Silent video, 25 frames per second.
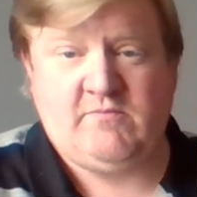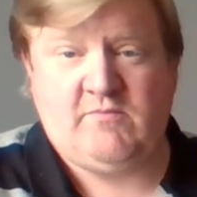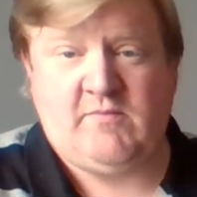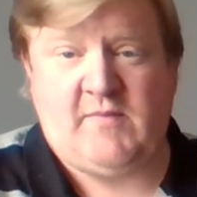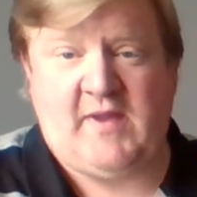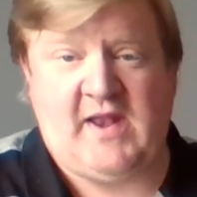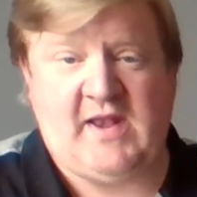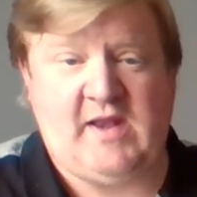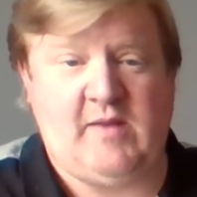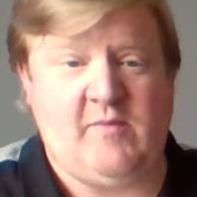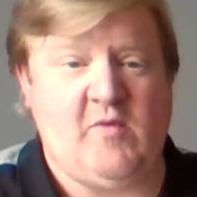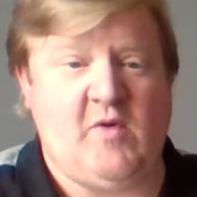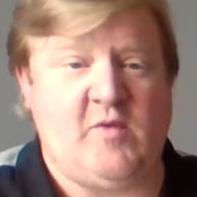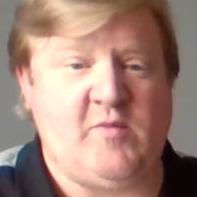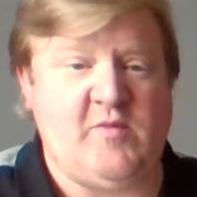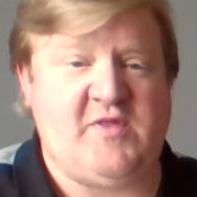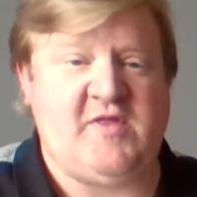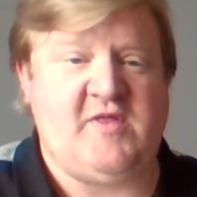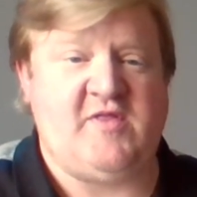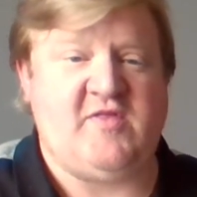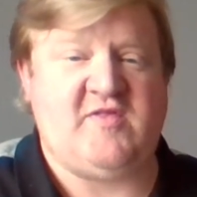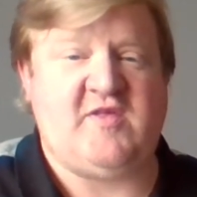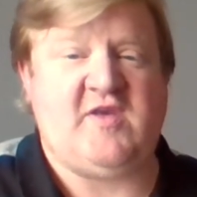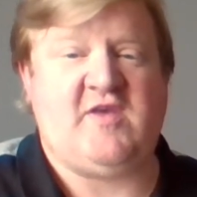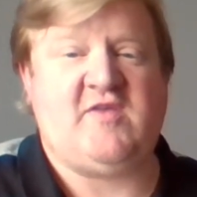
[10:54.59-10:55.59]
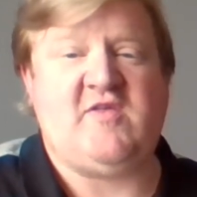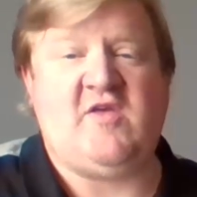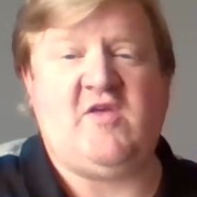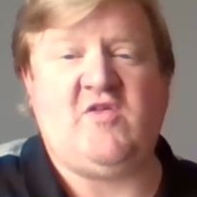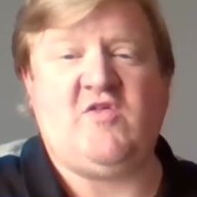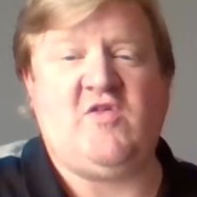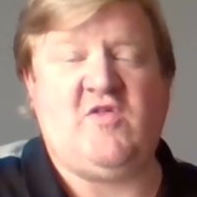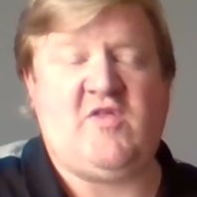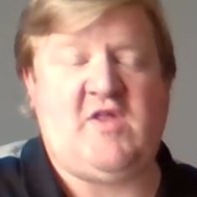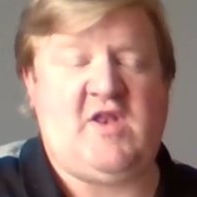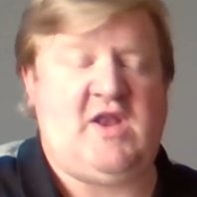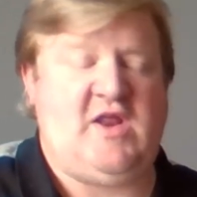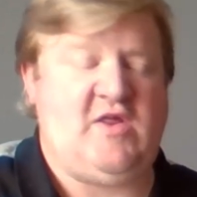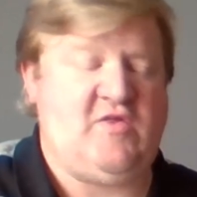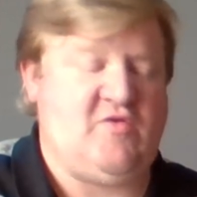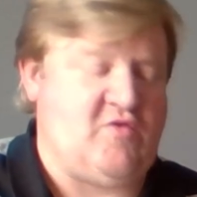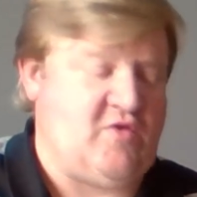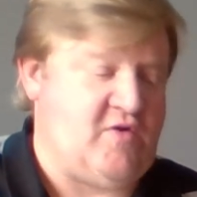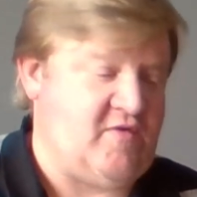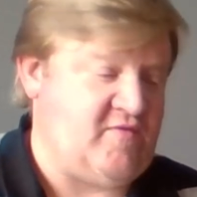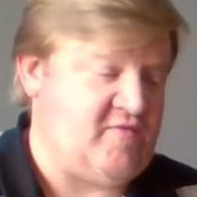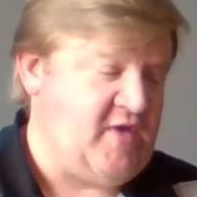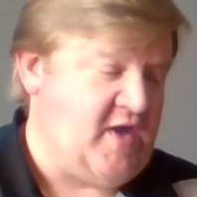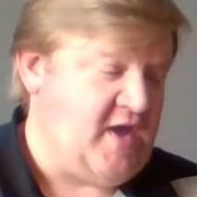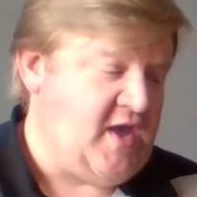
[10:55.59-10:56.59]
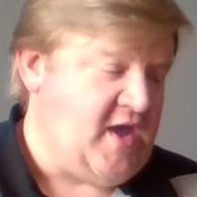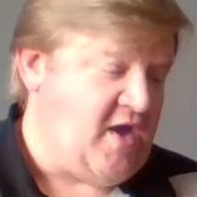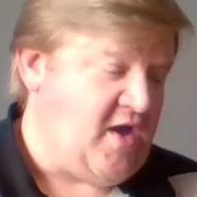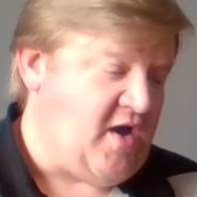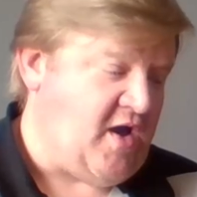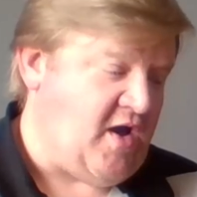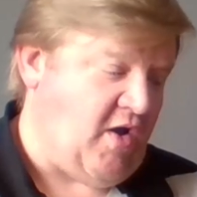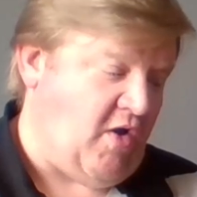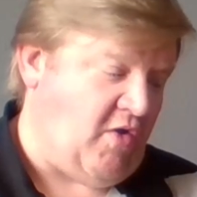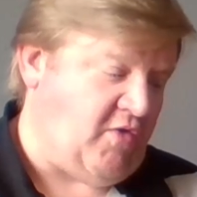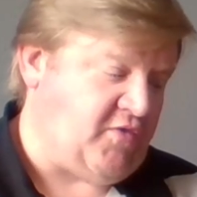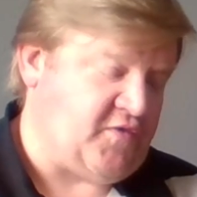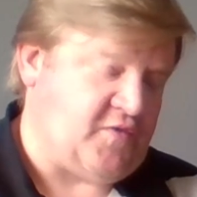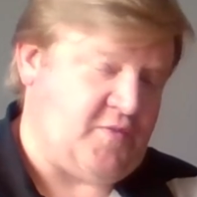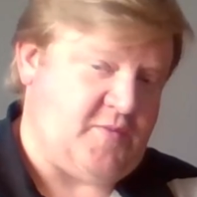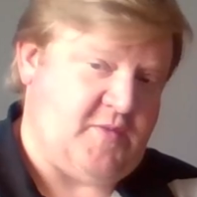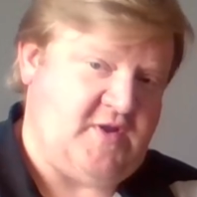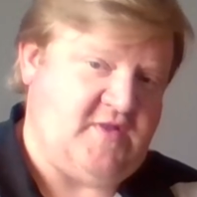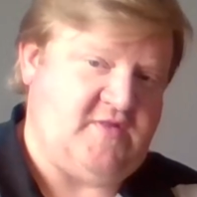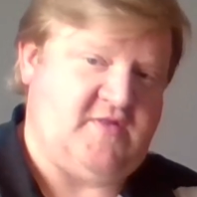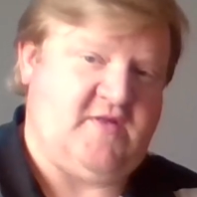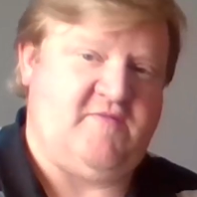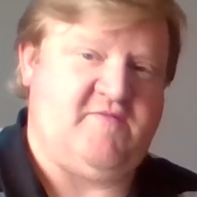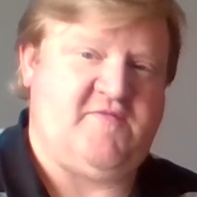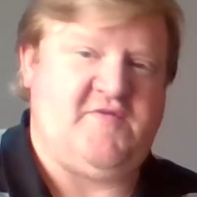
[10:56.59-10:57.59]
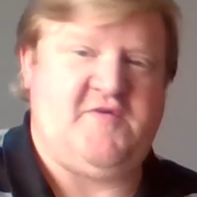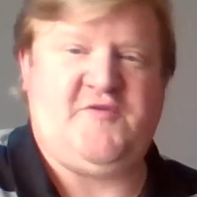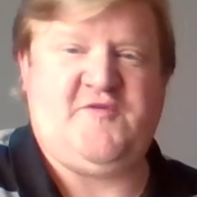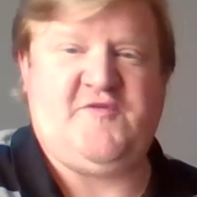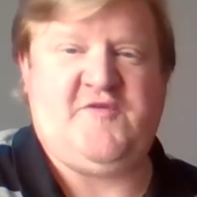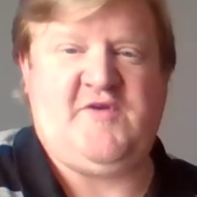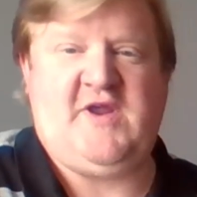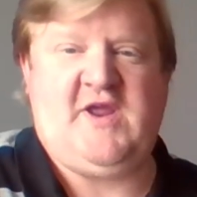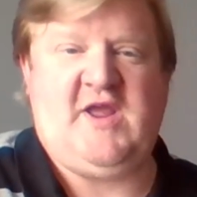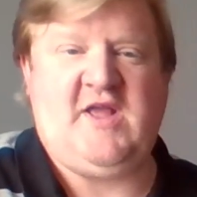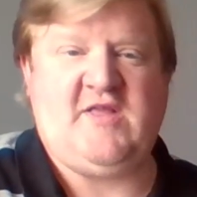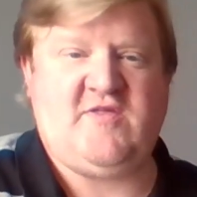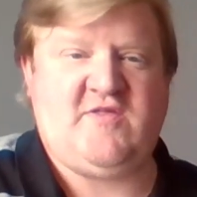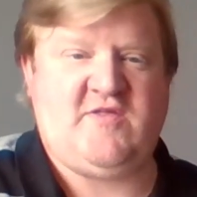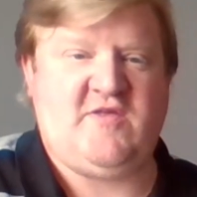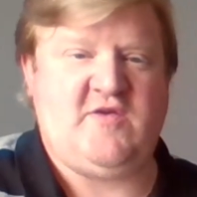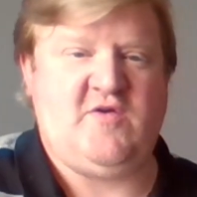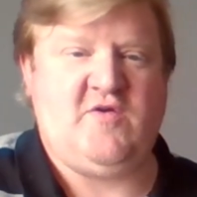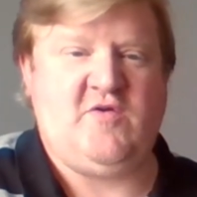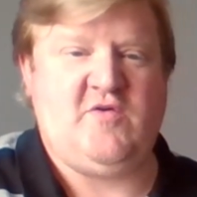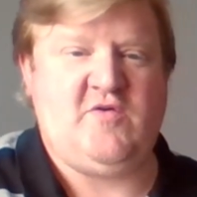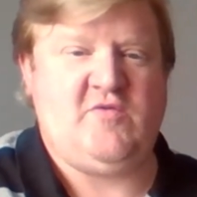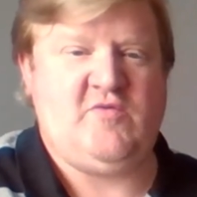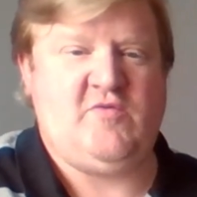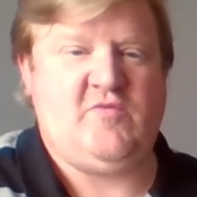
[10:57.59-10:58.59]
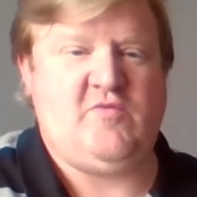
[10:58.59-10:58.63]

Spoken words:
Anyone within 6 inches, any sort of Ultramarines infantry gets to